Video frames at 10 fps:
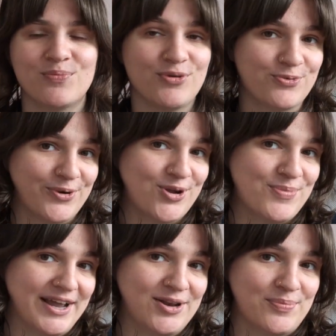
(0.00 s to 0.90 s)
before you
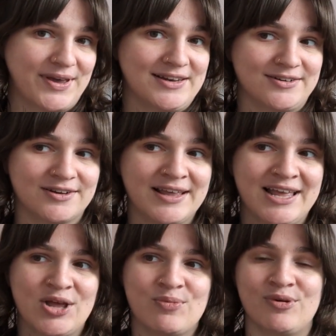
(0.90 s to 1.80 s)
buy the pattern.
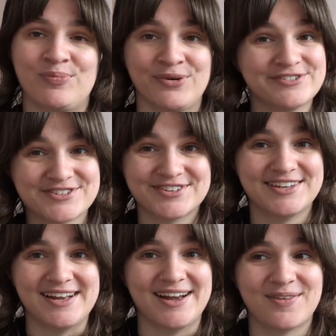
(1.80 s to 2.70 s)
But
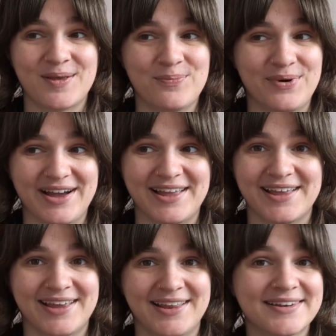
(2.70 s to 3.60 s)
personally, I think
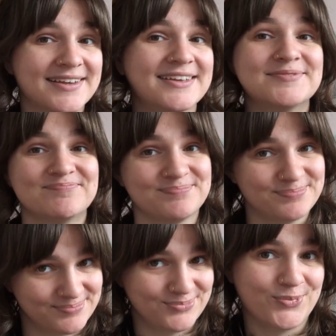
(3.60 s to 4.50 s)
buying it
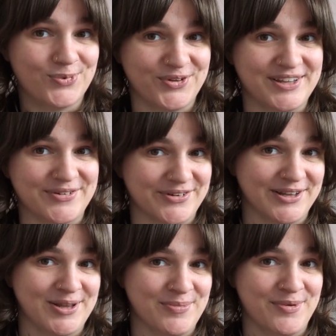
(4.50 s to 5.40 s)
will
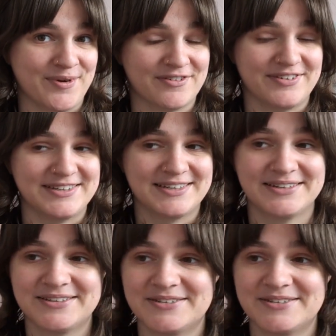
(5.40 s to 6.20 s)
definitely be worth it.